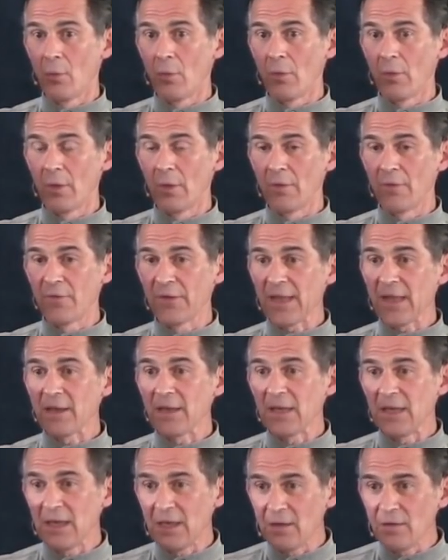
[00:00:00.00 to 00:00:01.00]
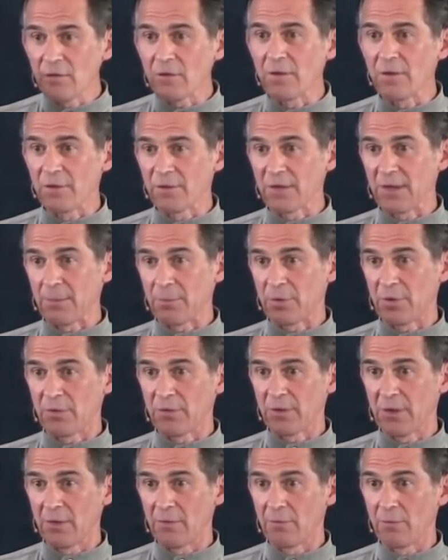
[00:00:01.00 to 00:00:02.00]
The forgetting is the separate
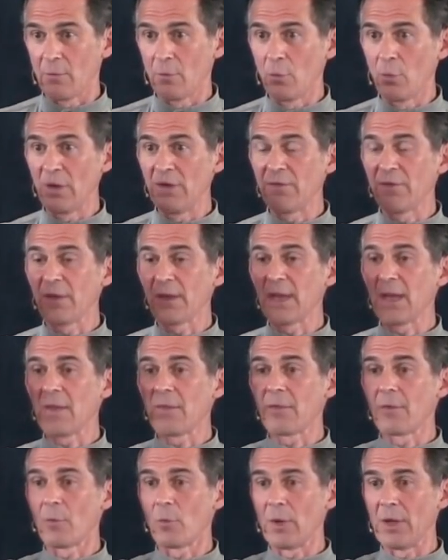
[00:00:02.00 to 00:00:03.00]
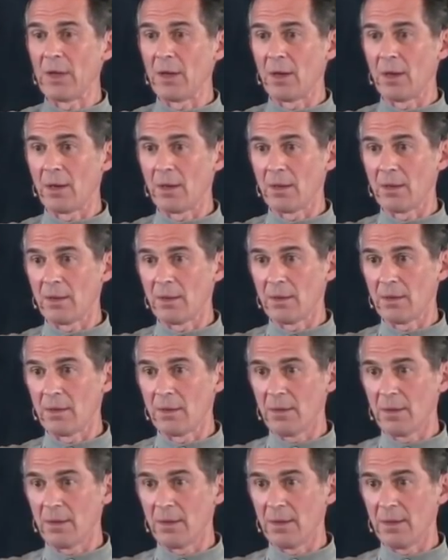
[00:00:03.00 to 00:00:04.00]
self. We forget that we are
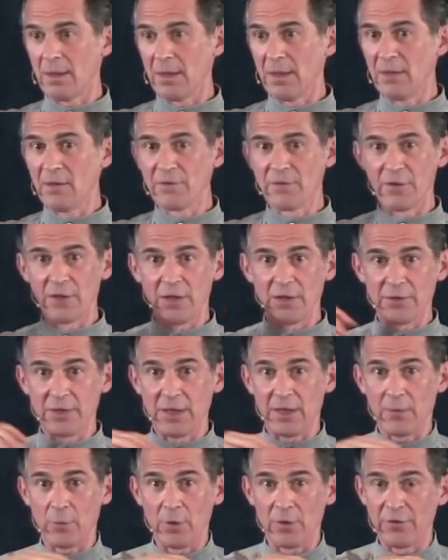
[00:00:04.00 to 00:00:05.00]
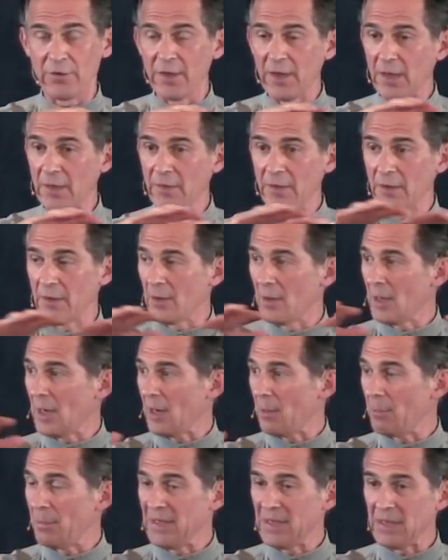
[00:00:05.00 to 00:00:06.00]
infinite, in other words, that
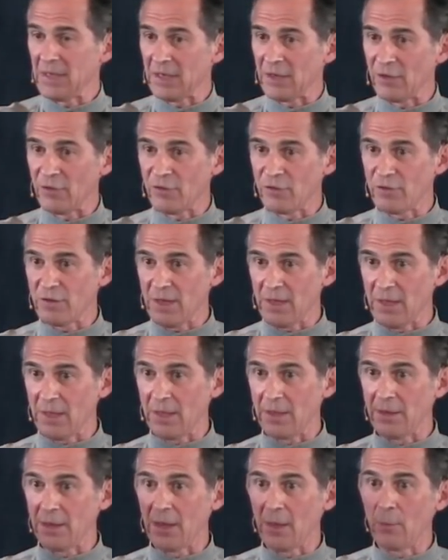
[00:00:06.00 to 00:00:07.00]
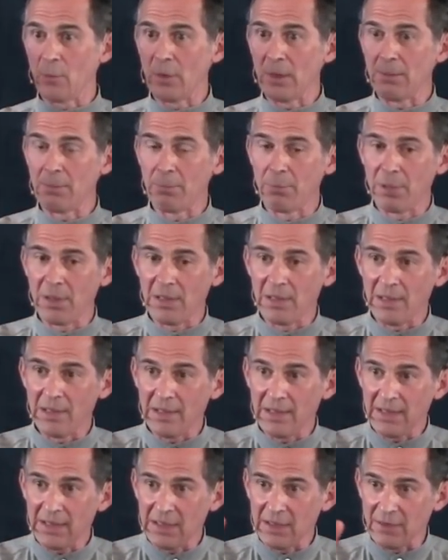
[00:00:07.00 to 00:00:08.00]
our being is shared, okay. And we
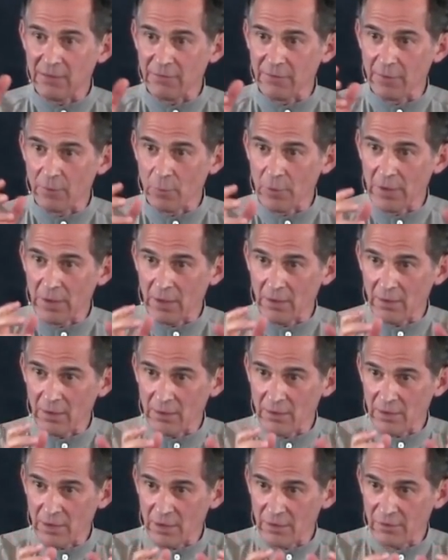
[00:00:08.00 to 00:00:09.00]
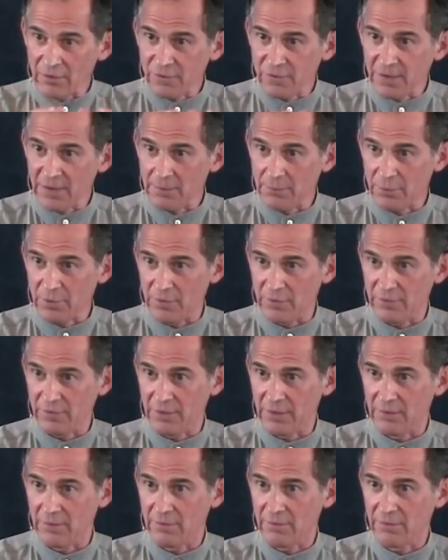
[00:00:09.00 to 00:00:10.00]
believe that we are a separate
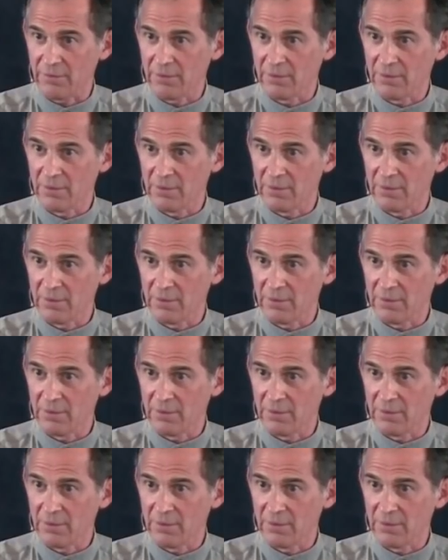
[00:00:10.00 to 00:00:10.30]
self,